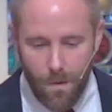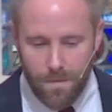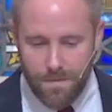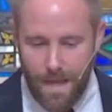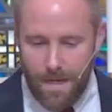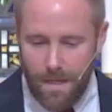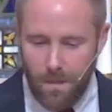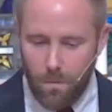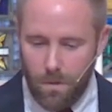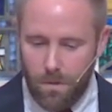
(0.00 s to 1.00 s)
How is
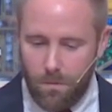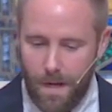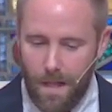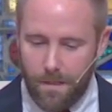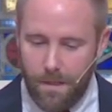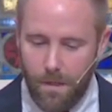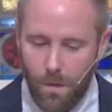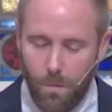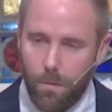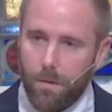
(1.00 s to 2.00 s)
that inward
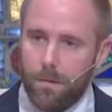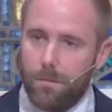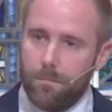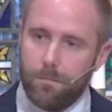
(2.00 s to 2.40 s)
reality known?